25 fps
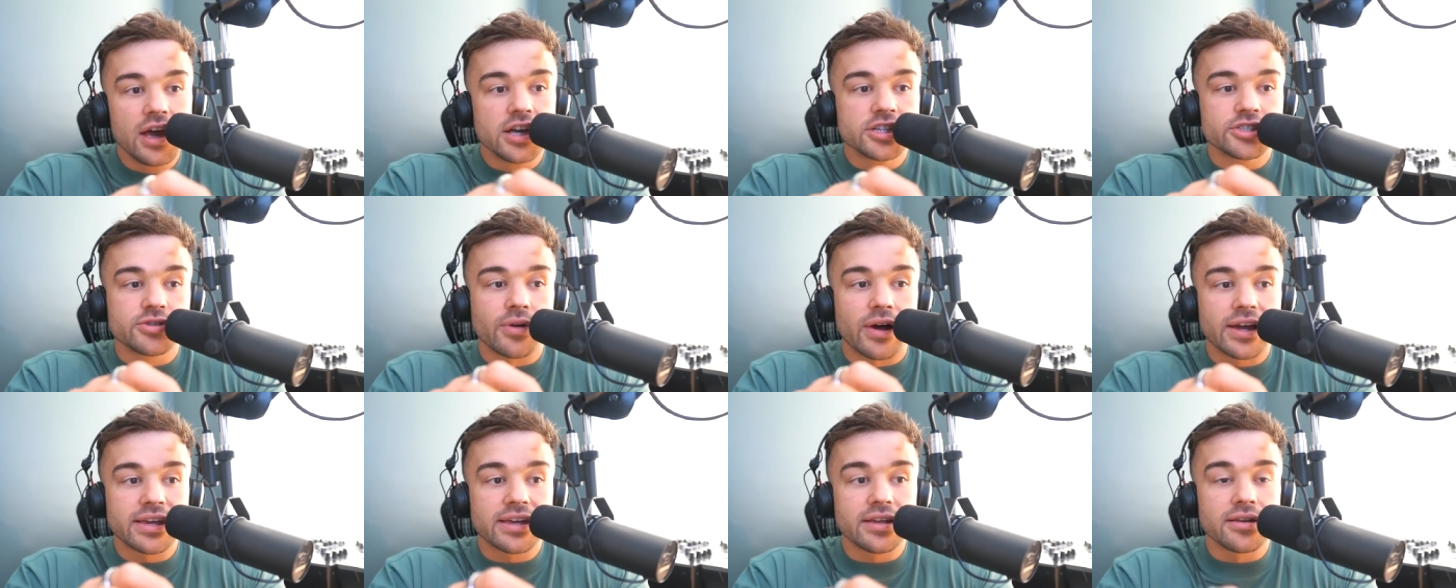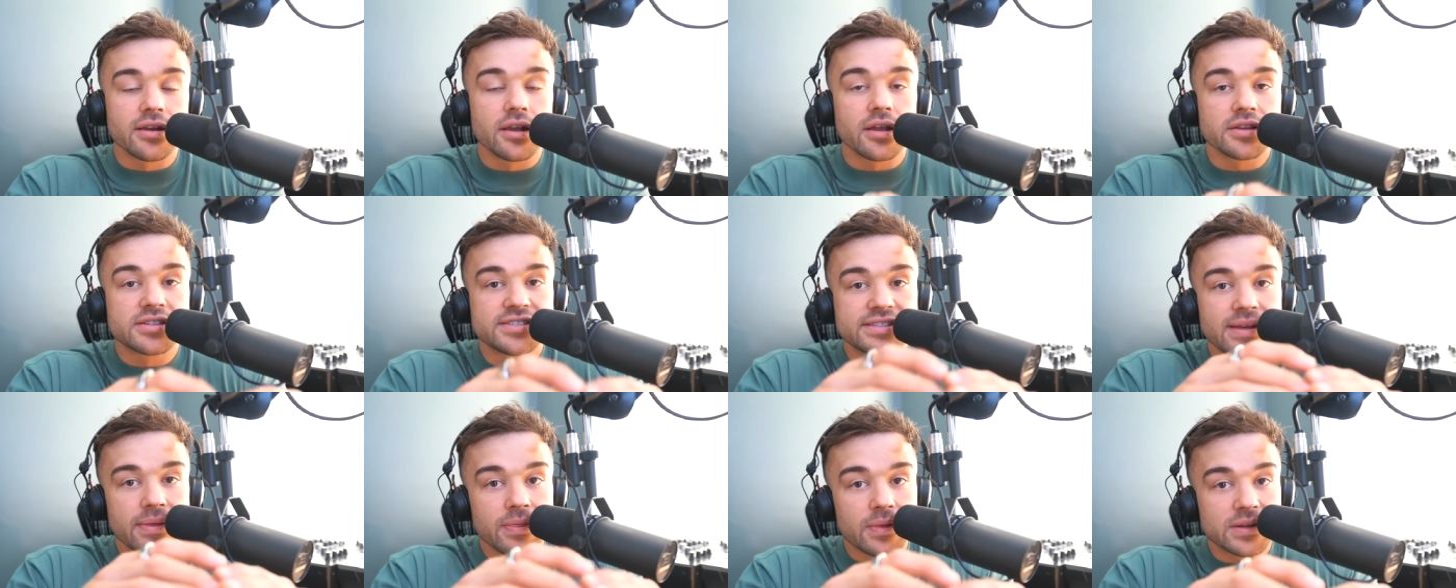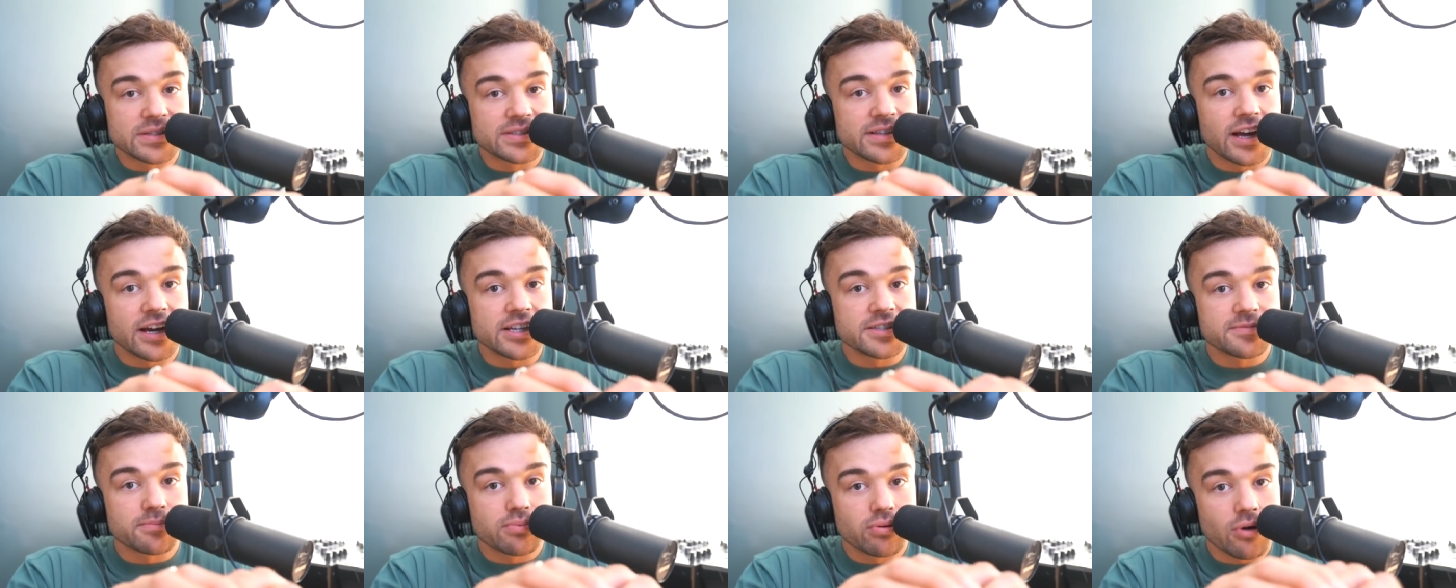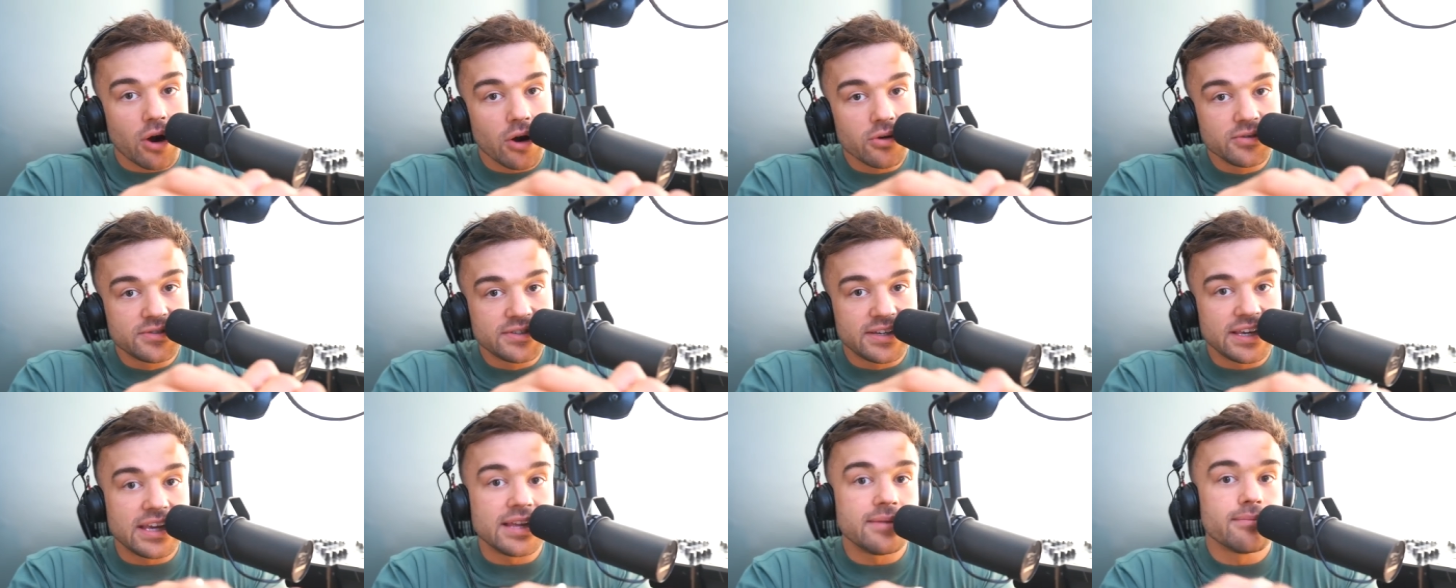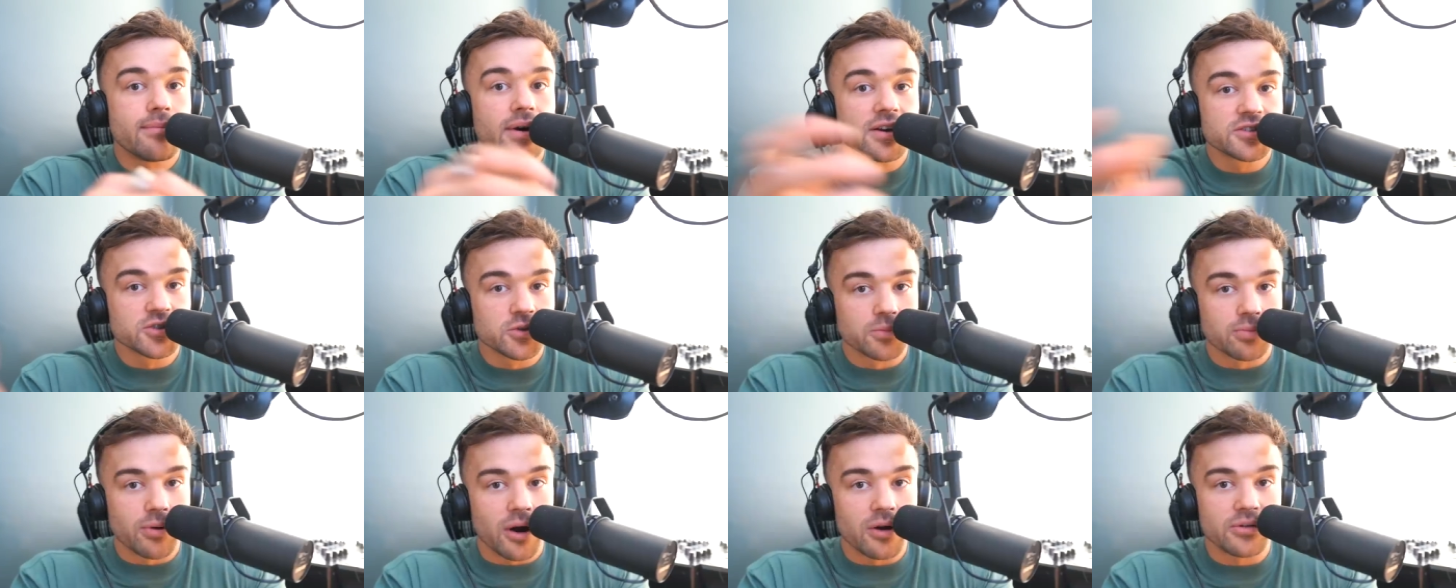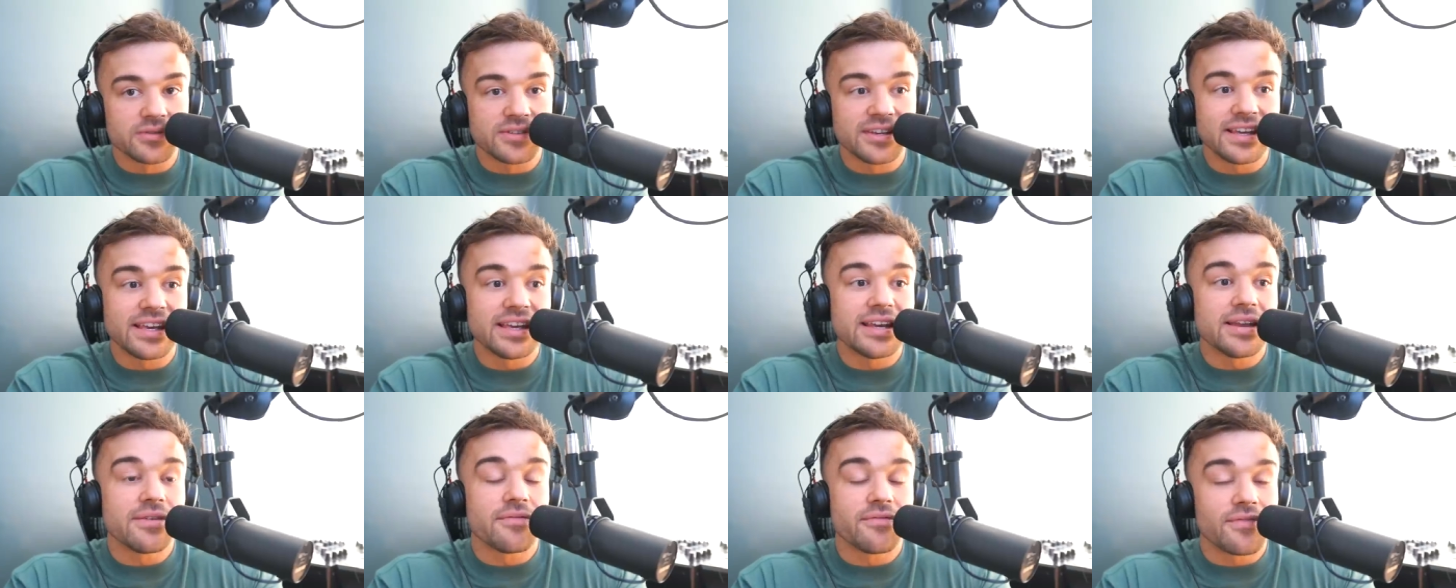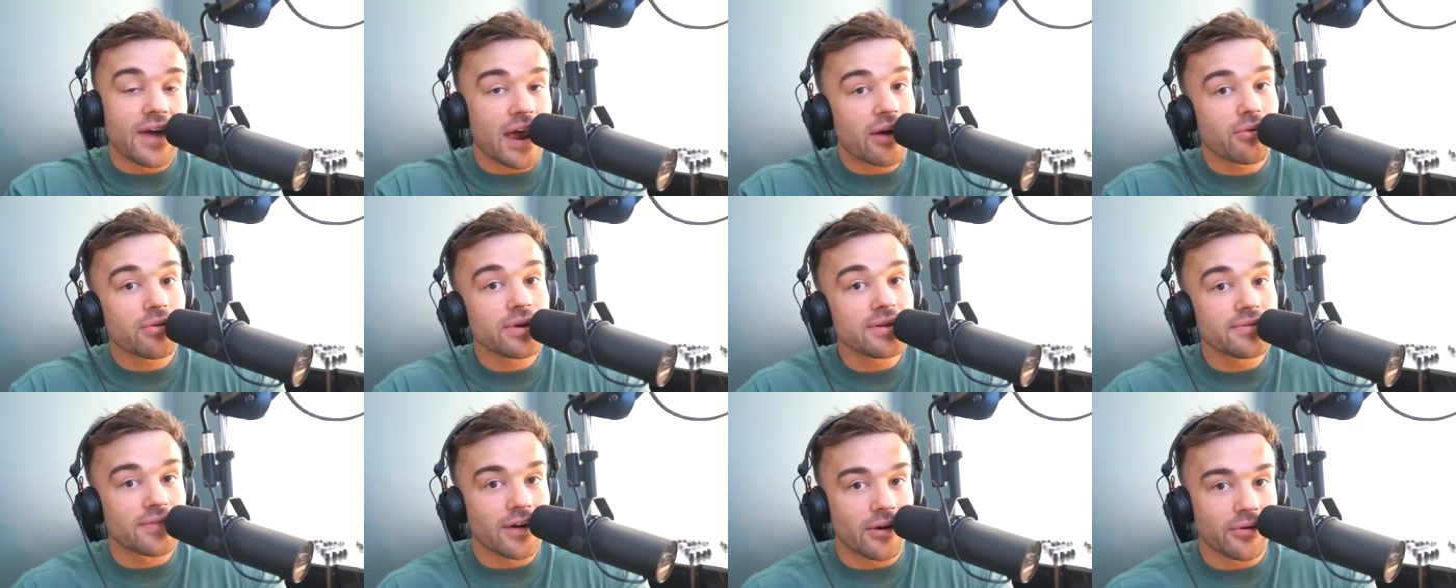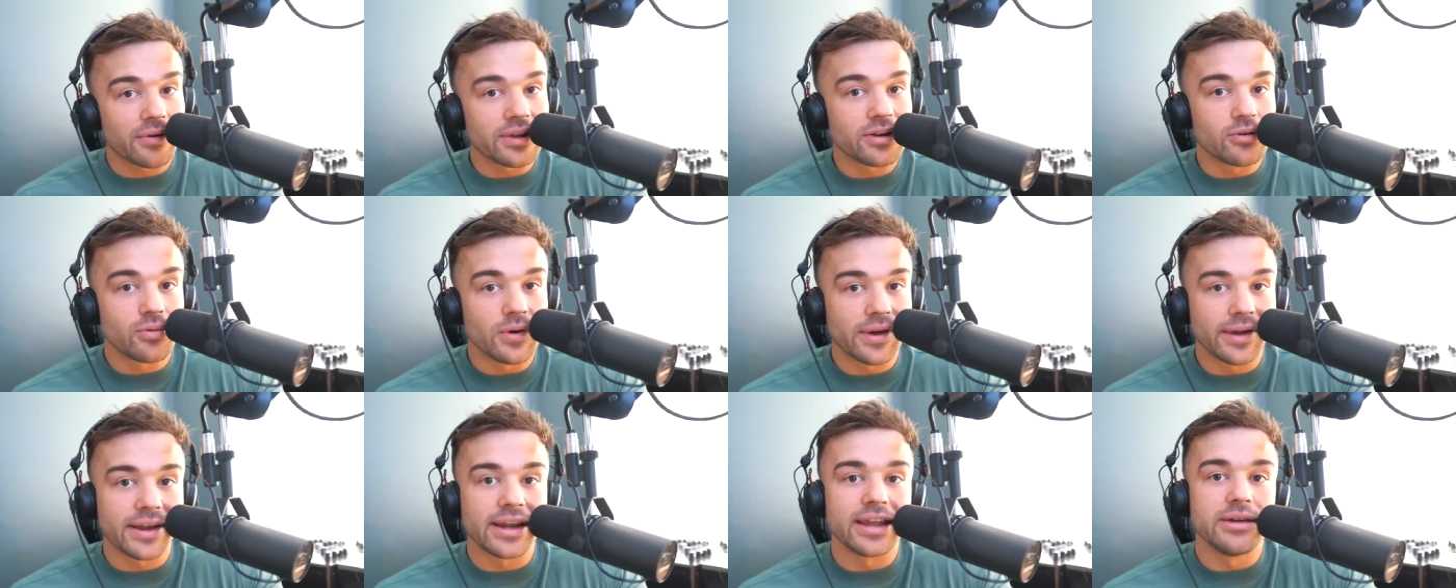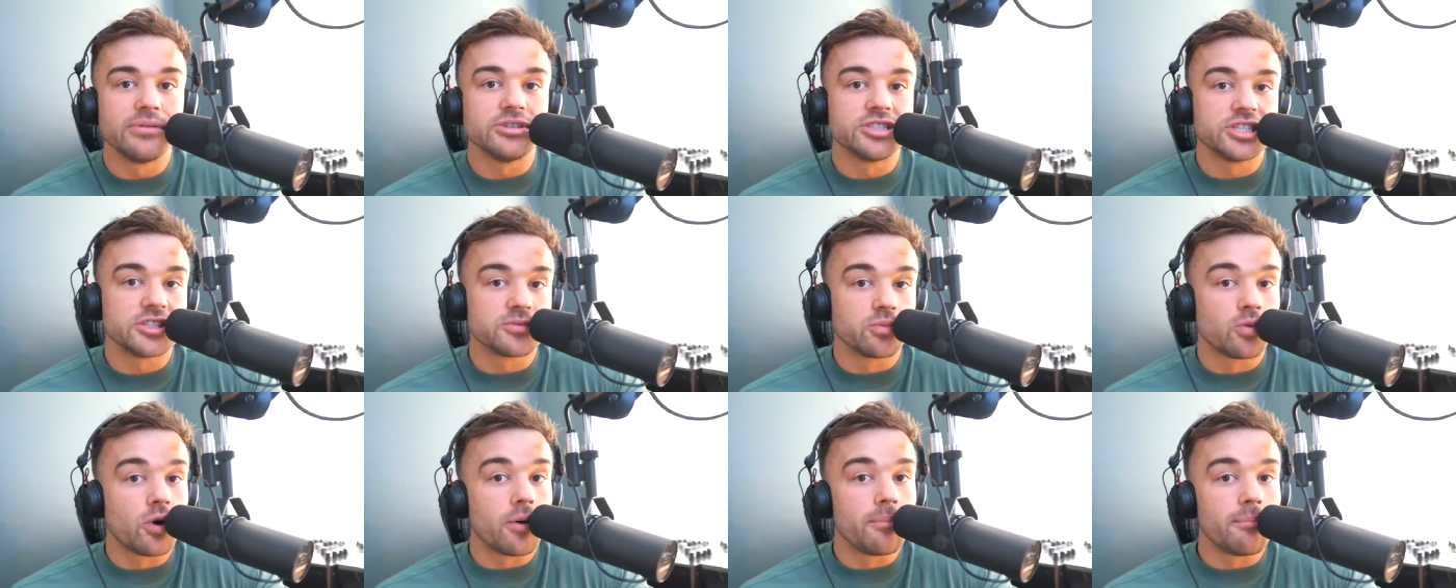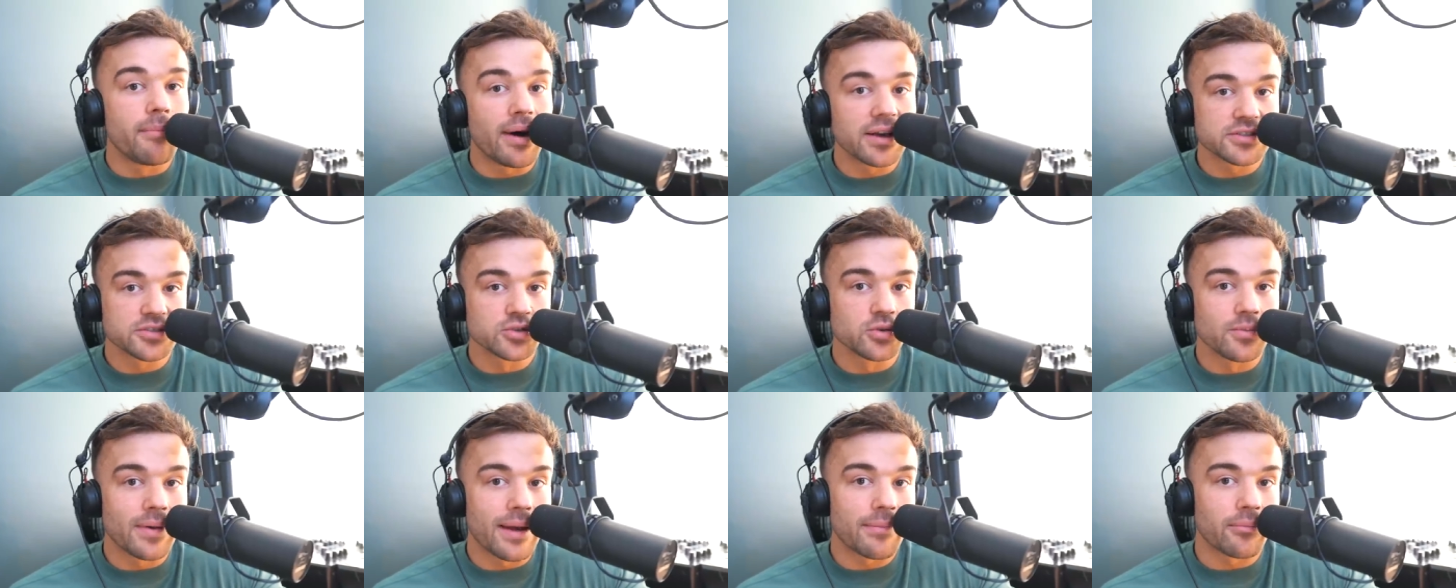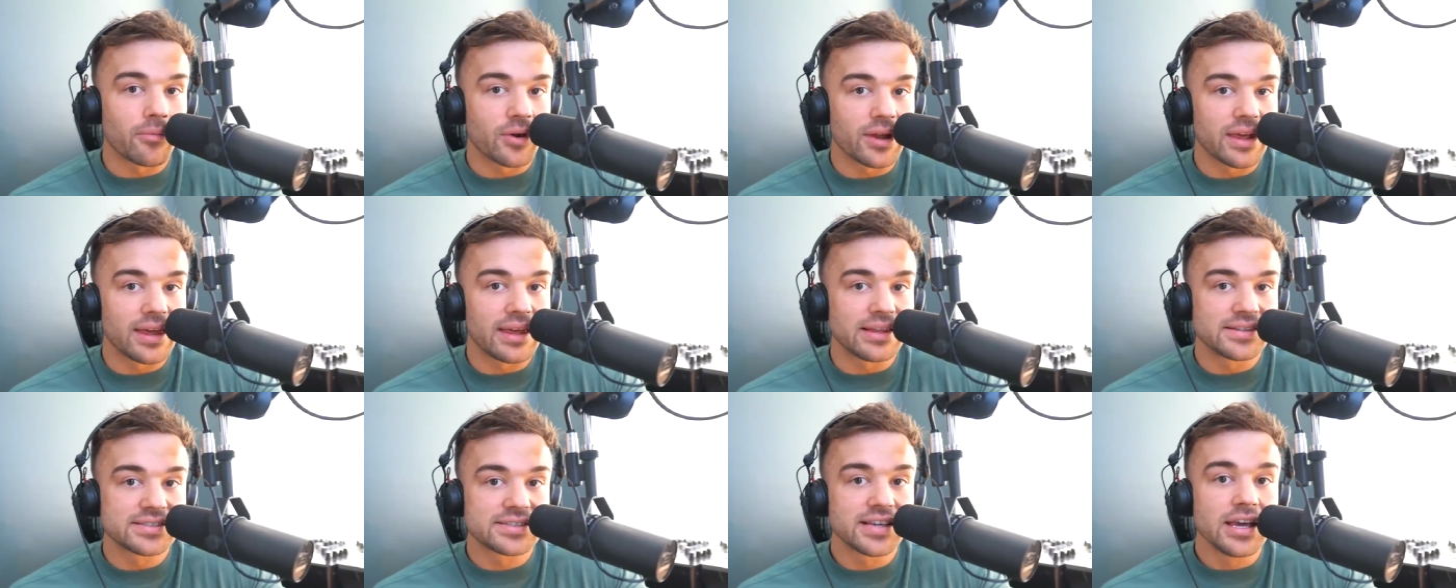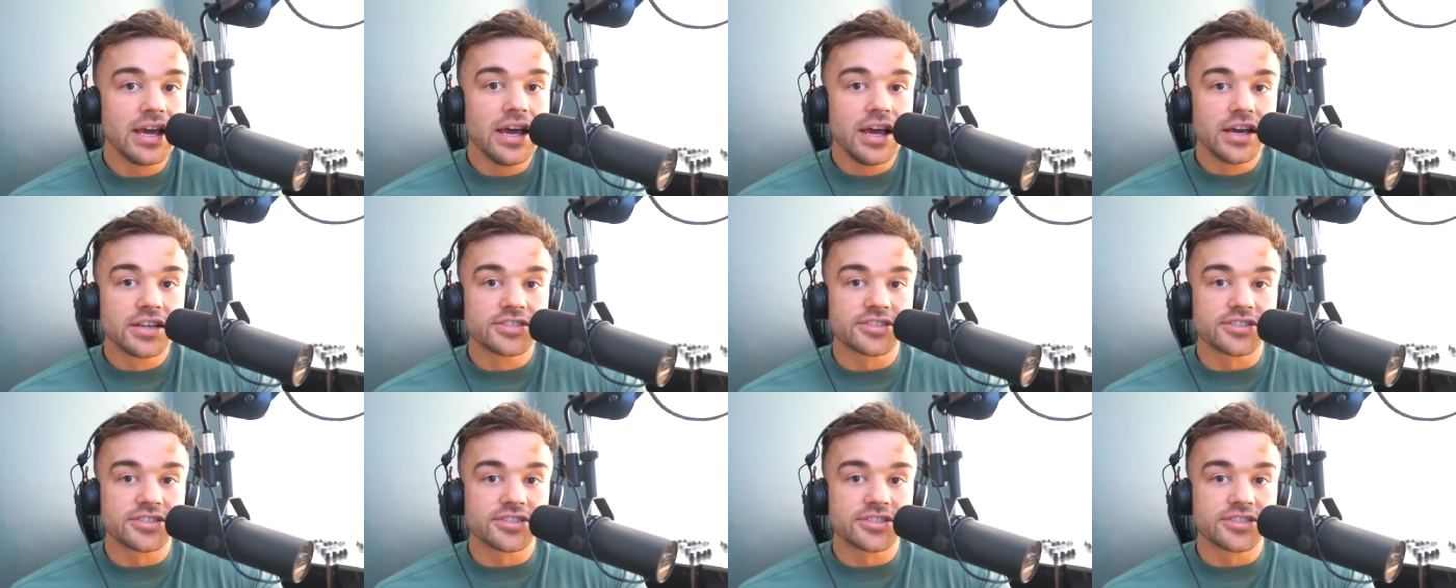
So, I can synthesize protein, muscle protein, very, very quickly, which is what muscle memory is.